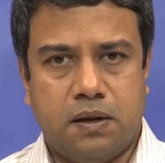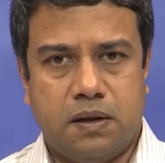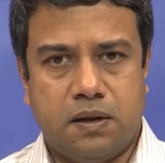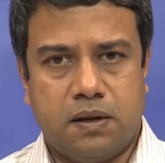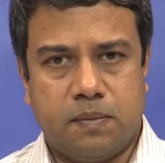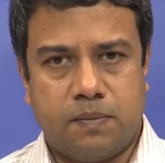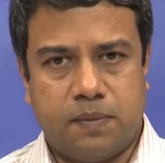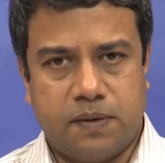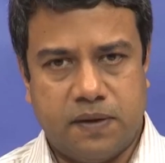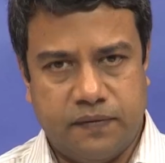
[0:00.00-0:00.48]

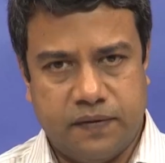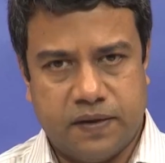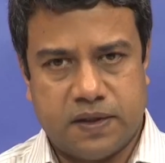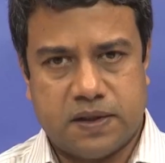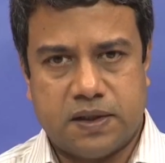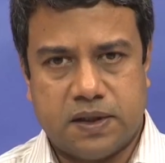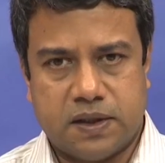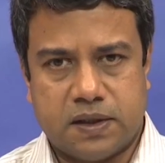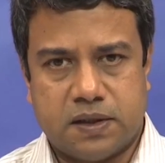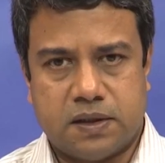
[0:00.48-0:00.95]
In the
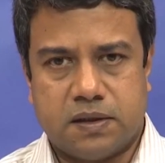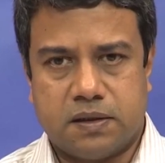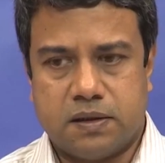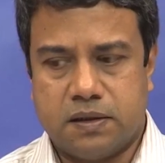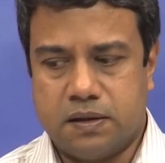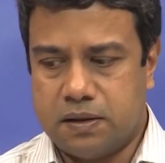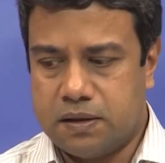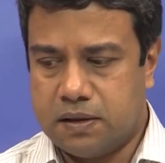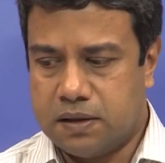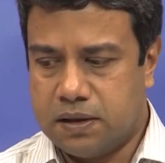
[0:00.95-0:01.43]
previous
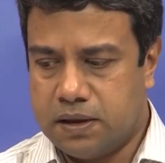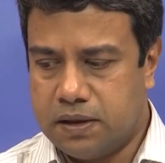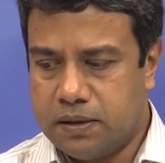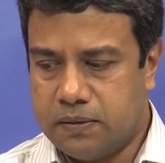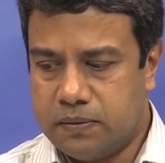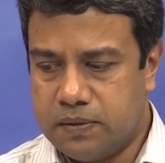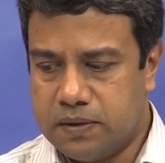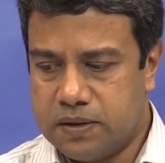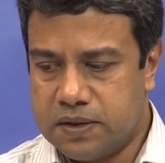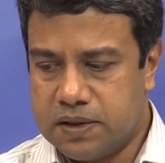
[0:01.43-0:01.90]
lecture,
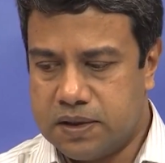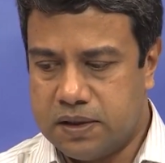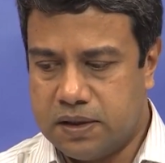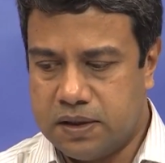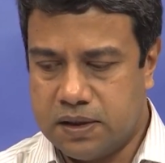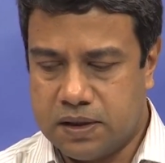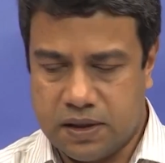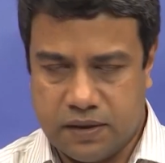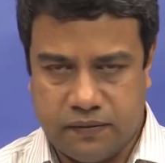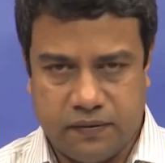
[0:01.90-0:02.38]
I was
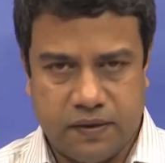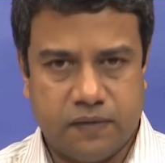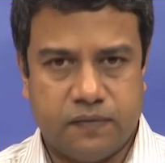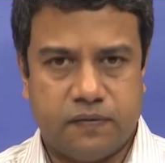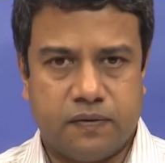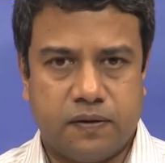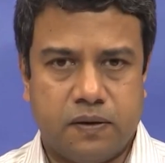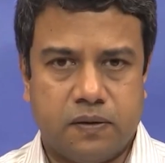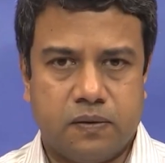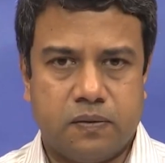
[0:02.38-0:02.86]
deriving
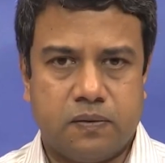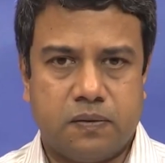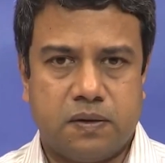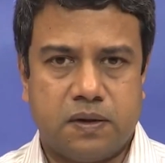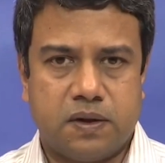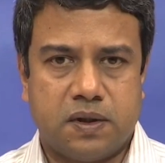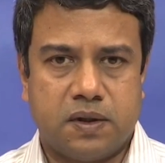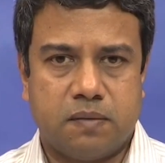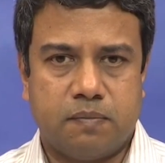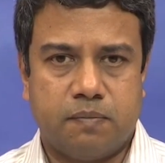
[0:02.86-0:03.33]
for you
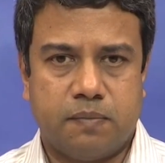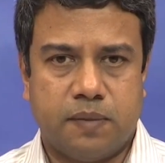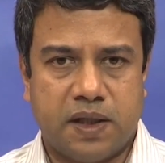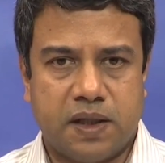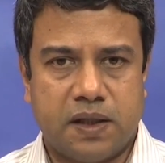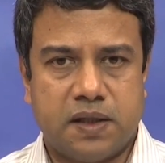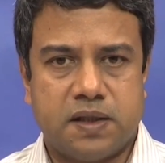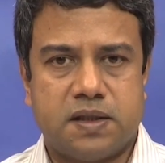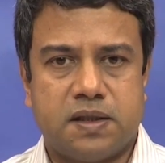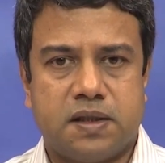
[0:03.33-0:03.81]
the
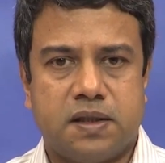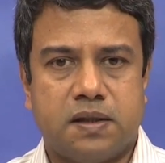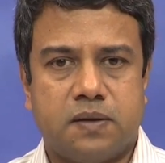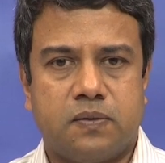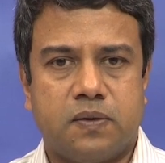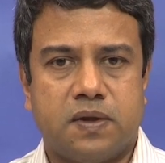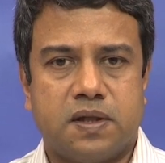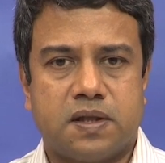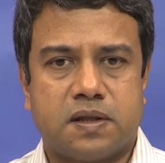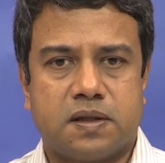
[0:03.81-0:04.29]
balance
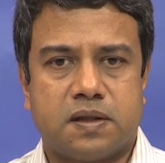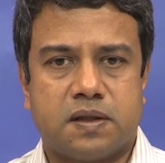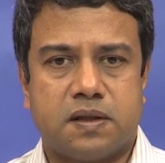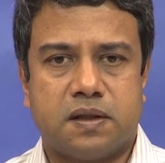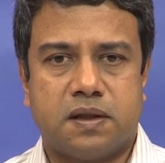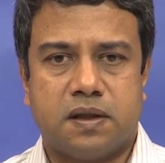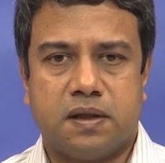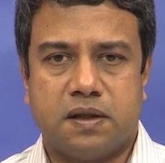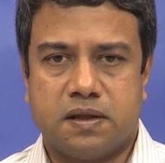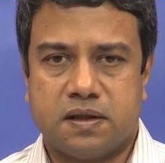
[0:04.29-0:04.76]

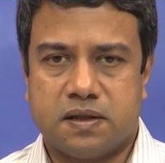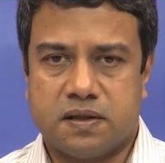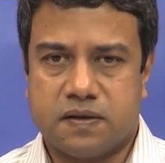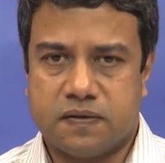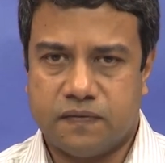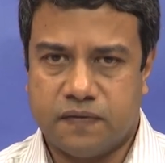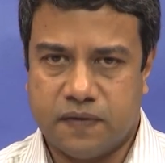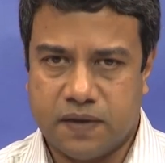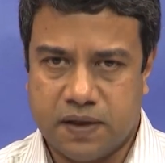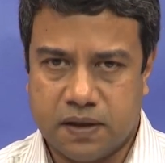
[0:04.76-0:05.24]
equation in a
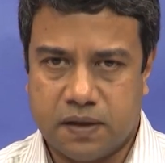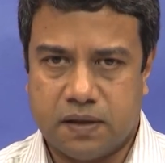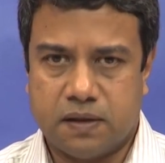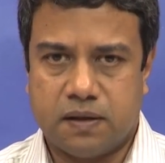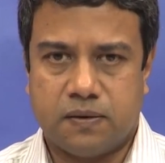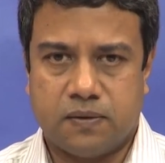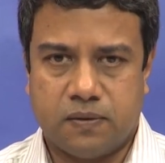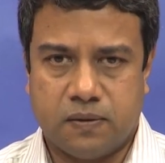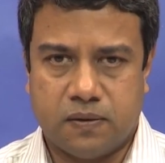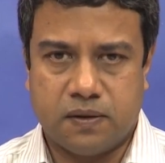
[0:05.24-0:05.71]

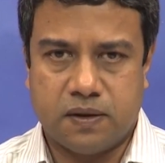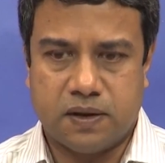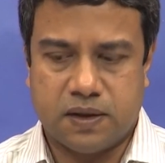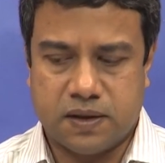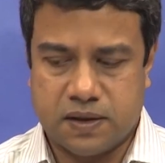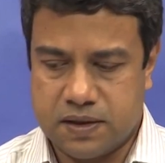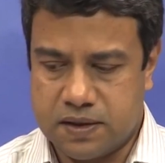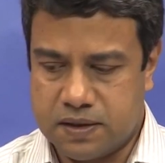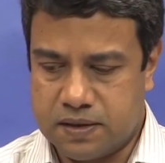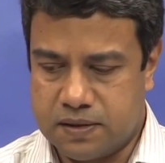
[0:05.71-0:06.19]
spherical
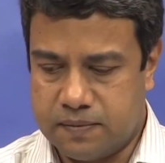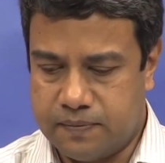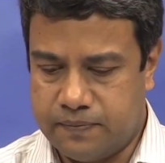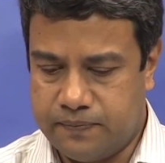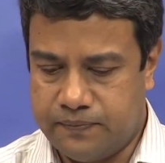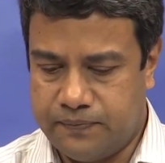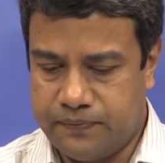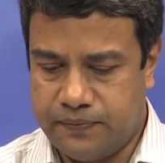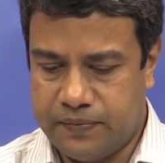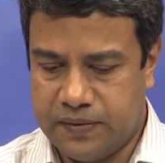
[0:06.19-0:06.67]
coordinate system.
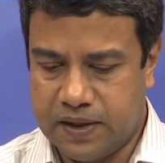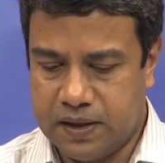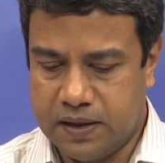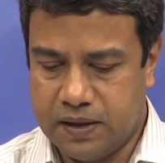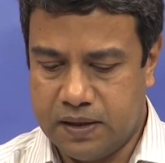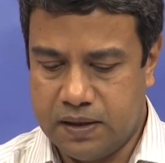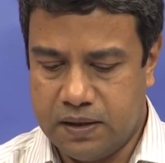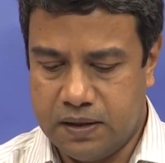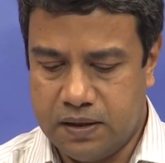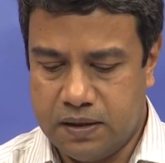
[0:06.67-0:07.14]

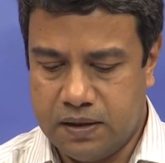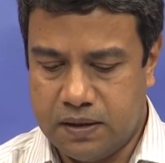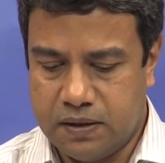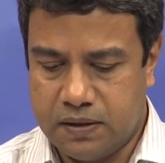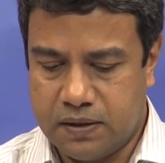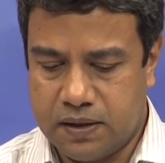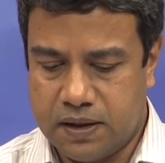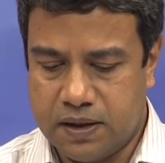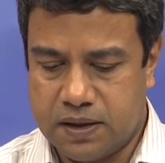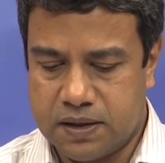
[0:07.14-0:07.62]

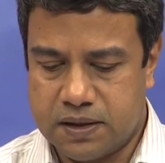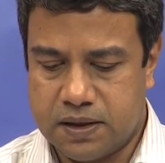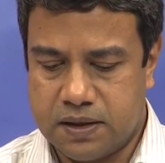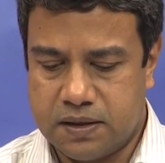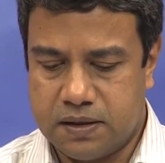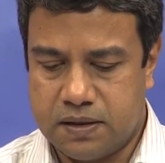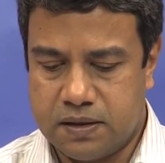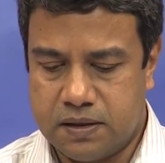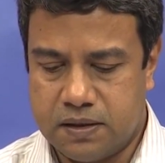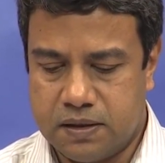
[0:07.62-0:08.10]
Okay, as
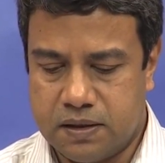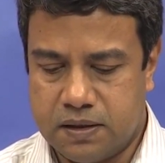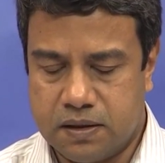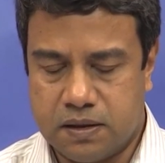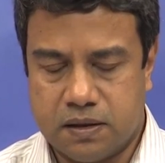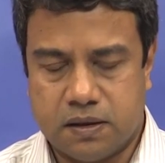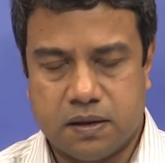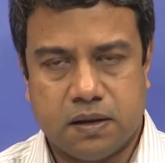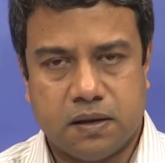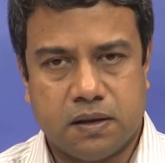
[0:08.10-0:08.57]
I
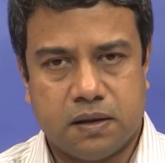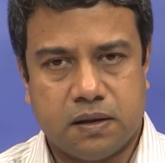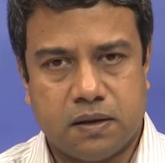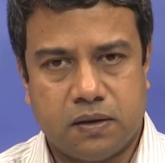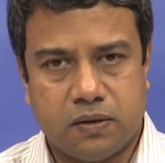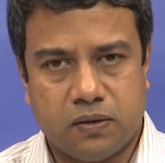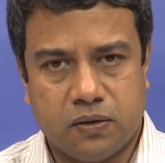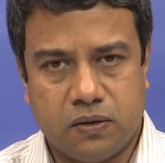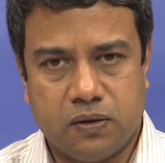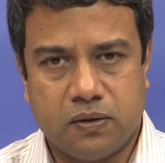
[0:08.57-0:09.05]

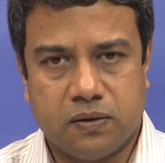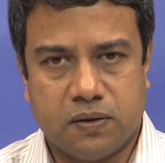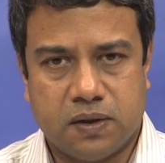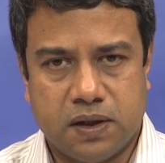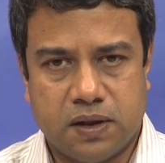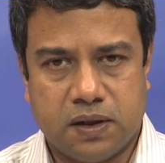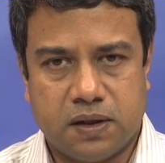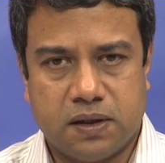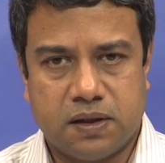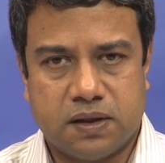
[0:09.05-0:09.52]
told you
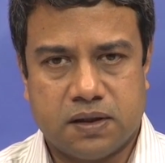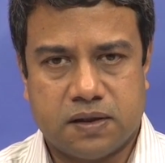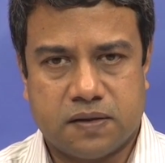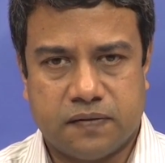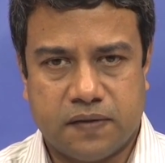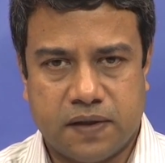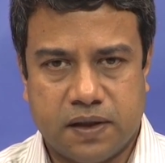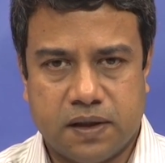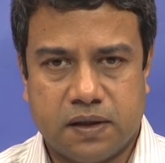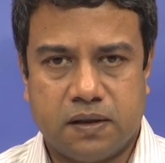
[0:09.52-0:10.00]
earlier, in a
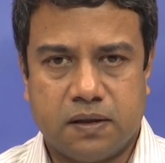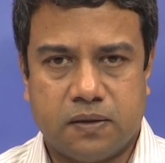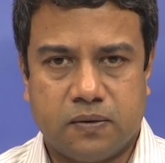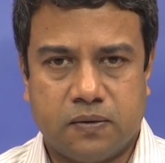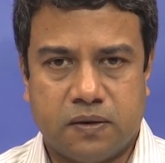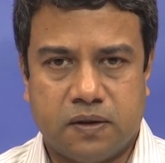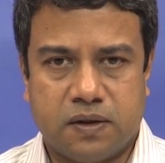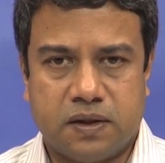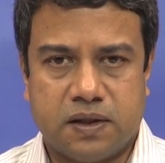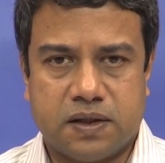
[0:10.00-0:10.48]
spherical
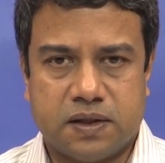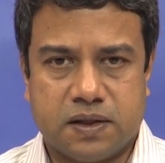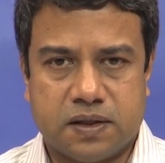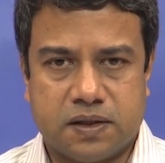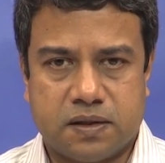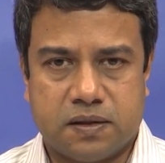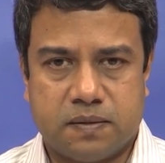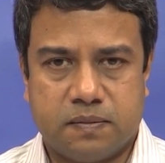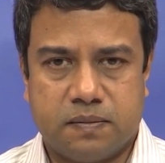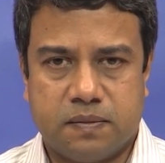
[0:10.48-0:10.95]
coordinate
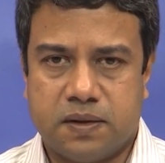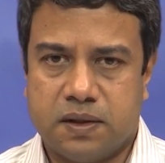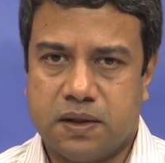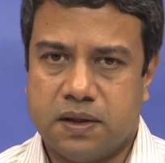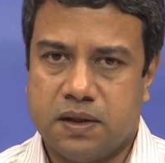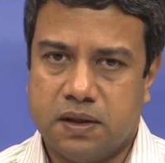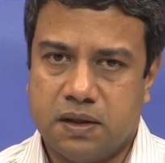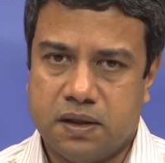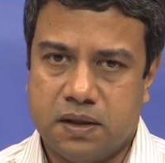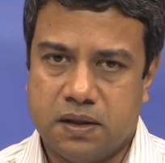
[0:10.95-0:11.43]
system
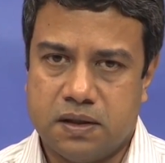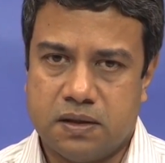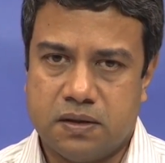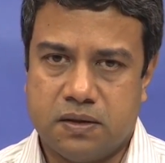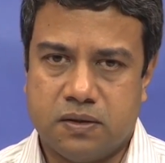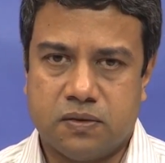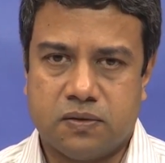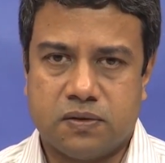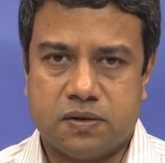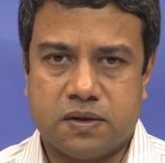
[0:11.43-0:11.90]

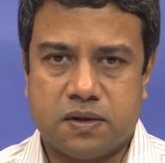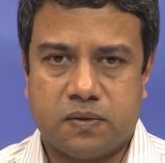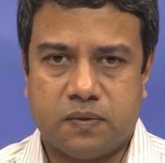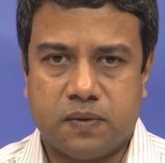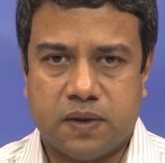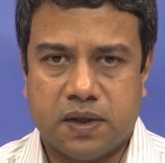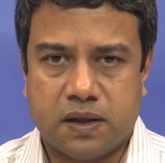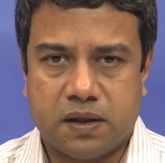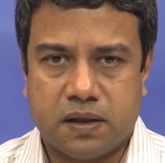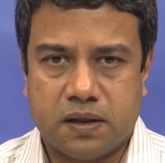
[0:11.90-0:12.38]
is used
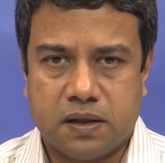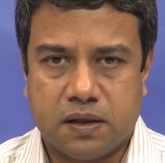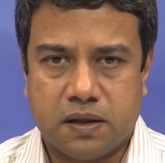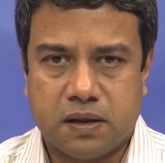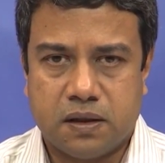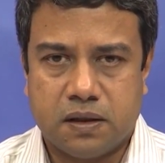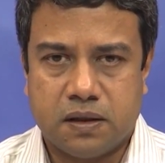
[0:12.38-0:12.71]
when